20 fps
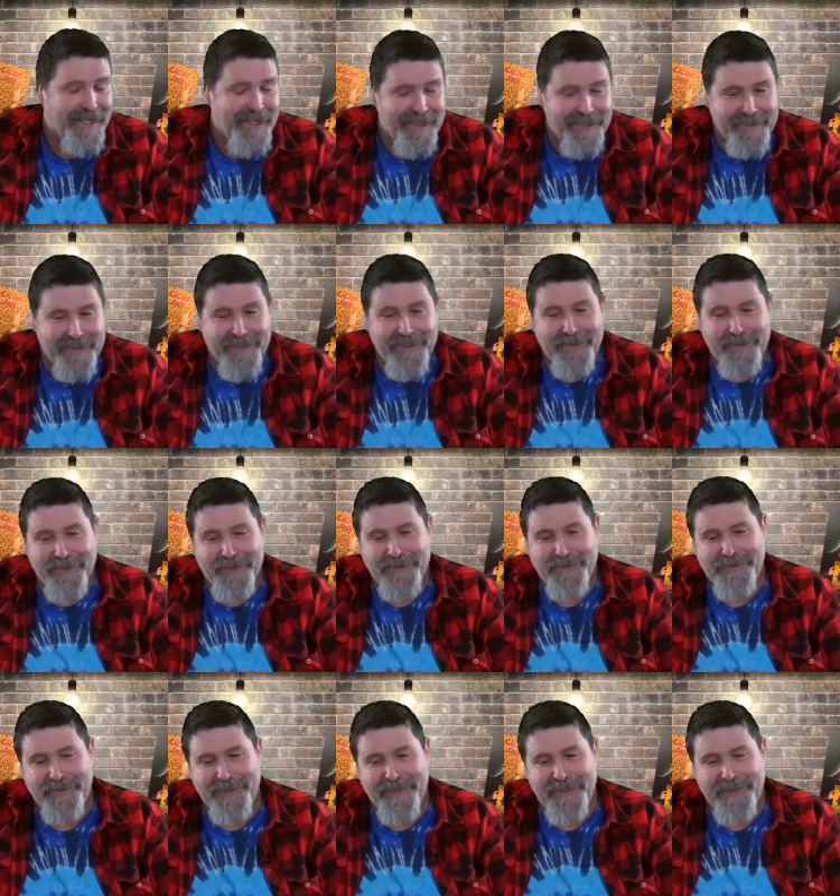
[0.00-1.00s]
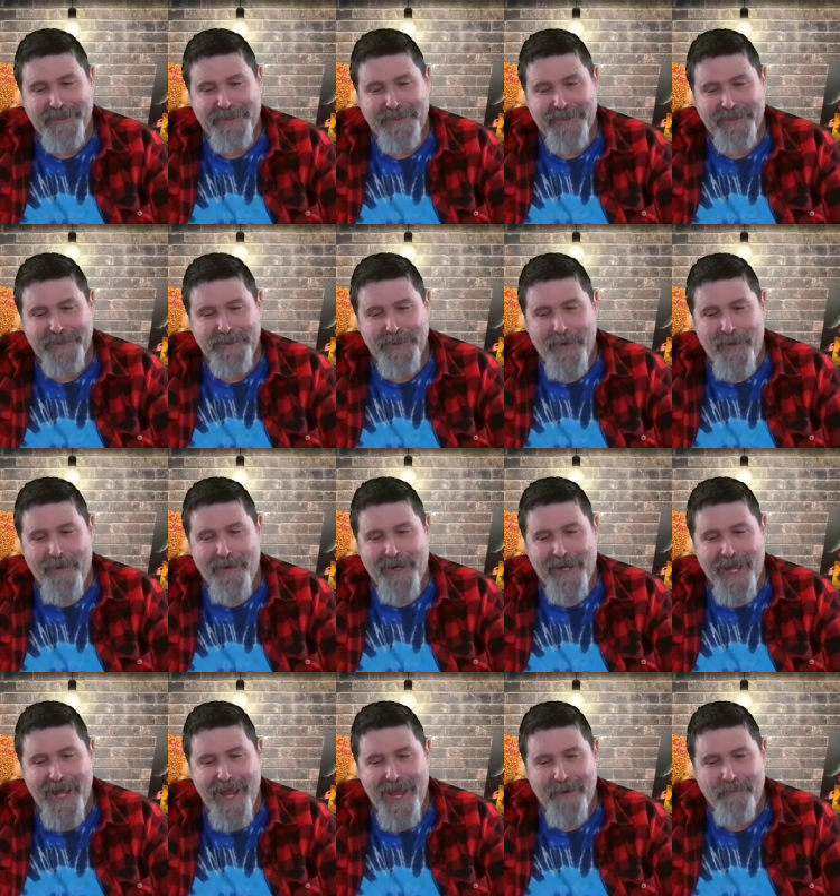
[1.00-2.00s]
And then there's the the talk
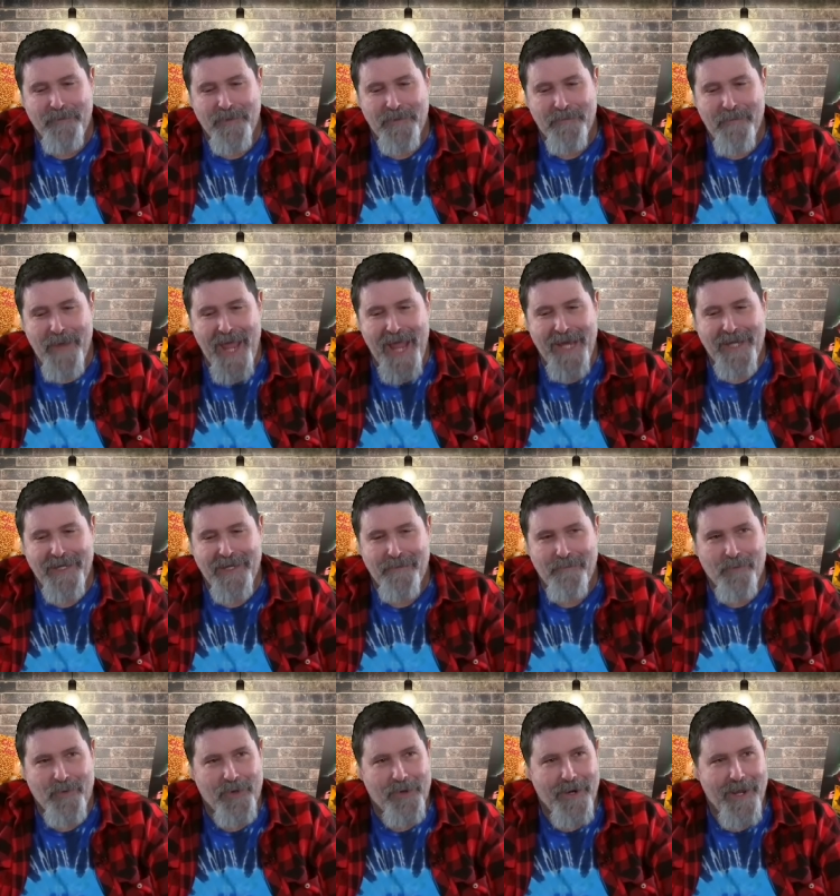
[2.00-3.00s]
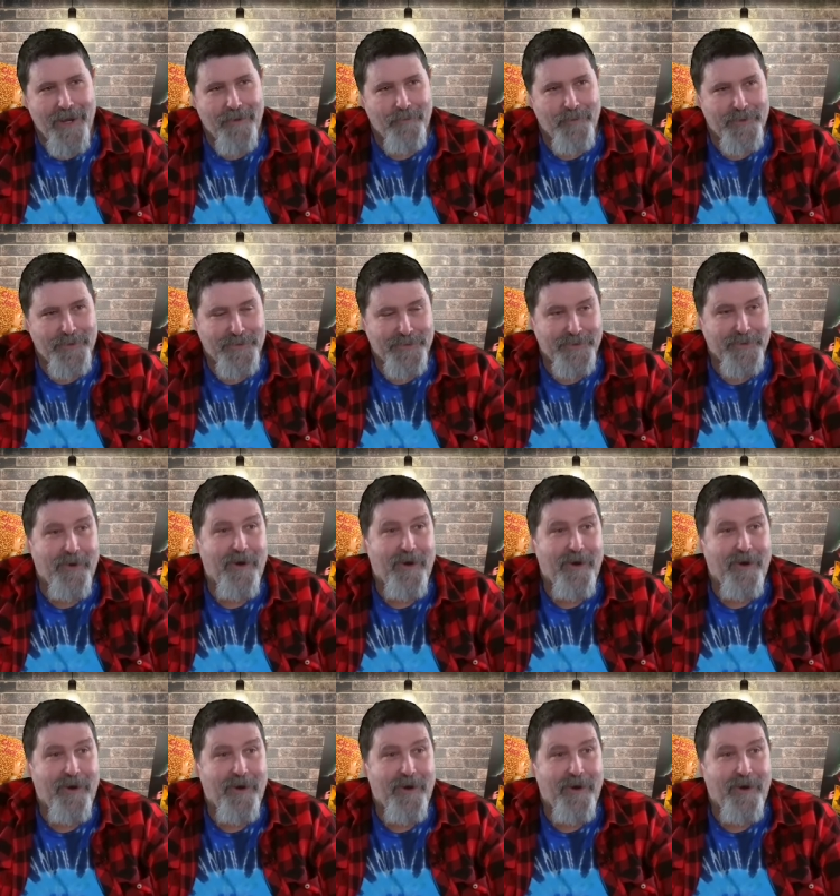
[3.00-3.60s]
I had with Magnum where I was